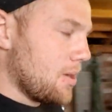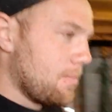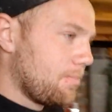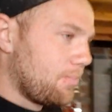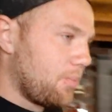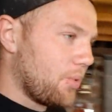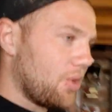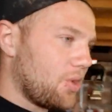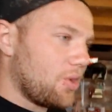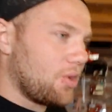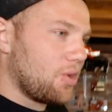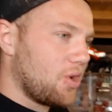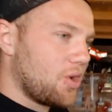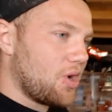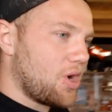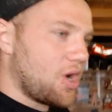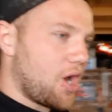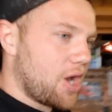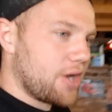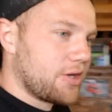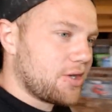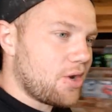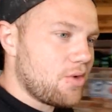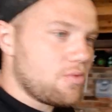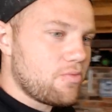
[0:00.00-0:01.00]
but
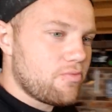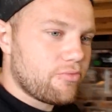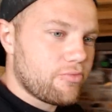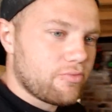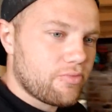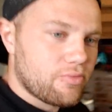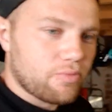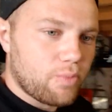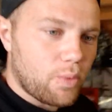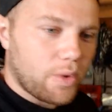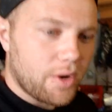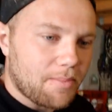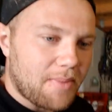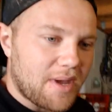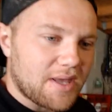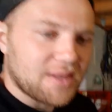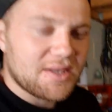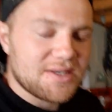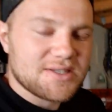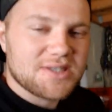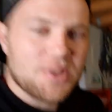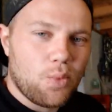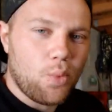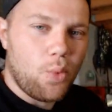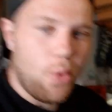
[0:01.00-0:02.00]
I don't want to make
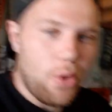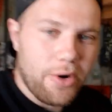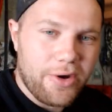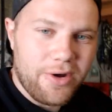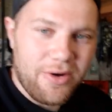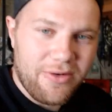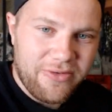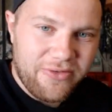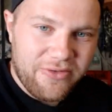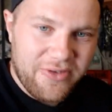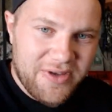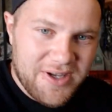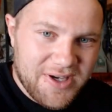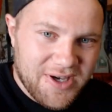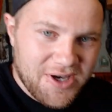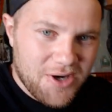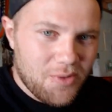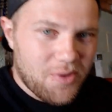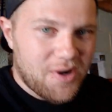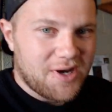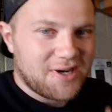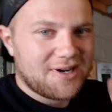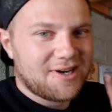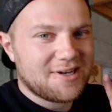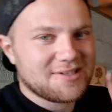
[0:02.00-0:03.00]
this a one-off
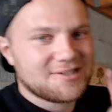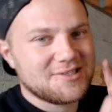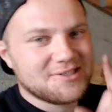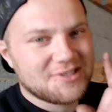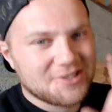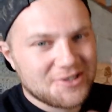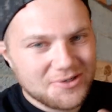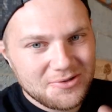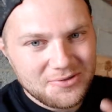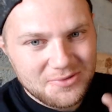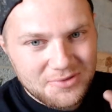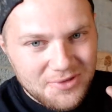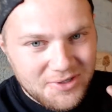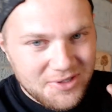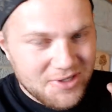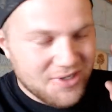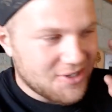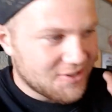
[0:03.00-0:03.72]
video. I'd like to do